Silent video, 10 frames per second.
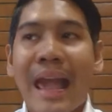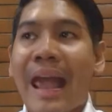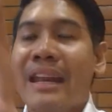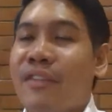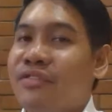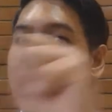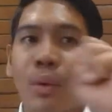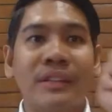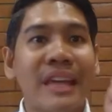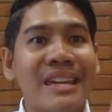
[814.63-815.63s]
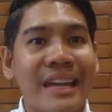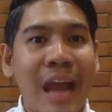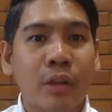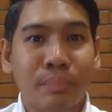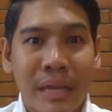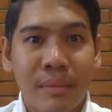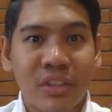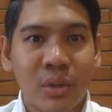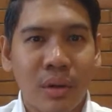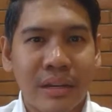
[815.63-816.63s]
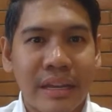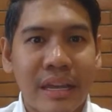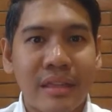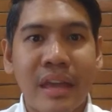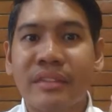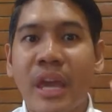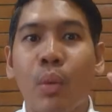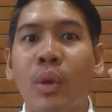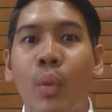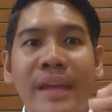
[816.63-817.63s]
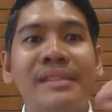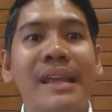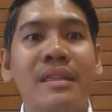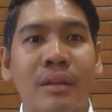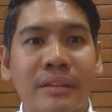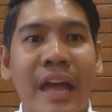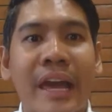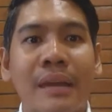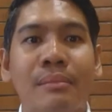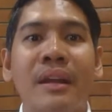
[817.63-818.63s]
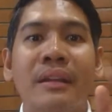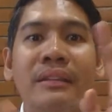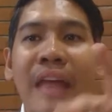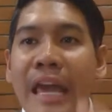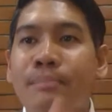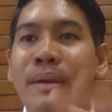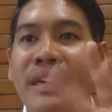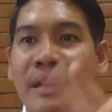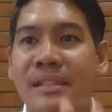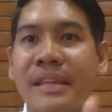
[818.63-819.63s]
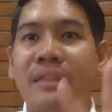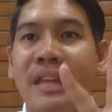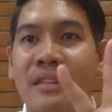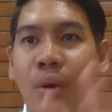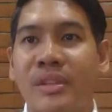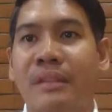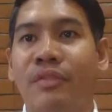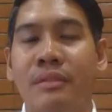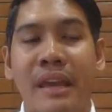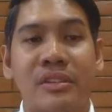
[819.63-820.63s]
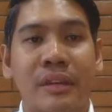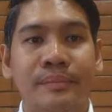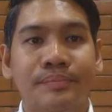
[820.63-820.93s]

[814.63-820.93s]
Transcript: And if they were taken out prematurely, then they were wasting their time typing and sending those information.